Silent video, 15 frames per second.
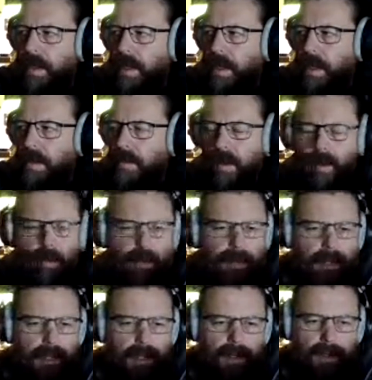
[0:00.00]
If you have $1
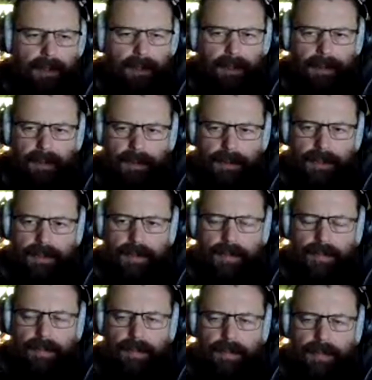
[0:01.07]
million
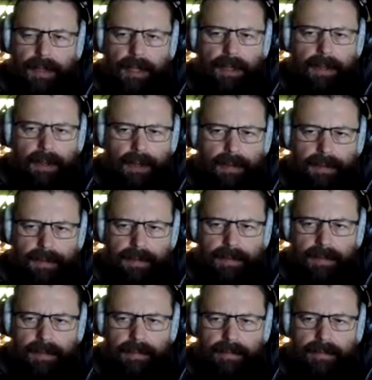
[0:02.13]
in debt,
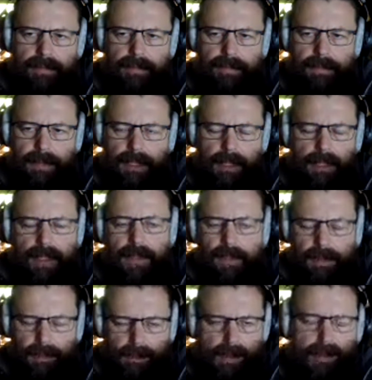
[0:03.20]
yeah, I know,
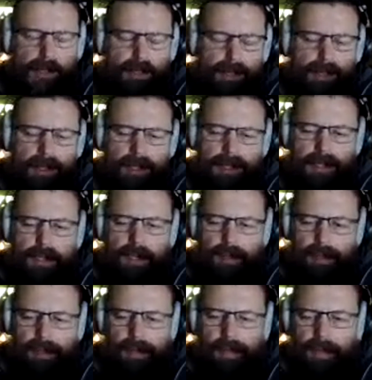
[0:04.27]
it's just an easy
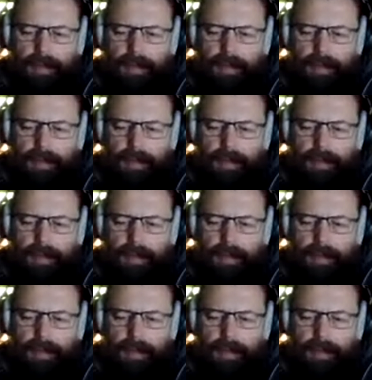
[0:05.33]
number.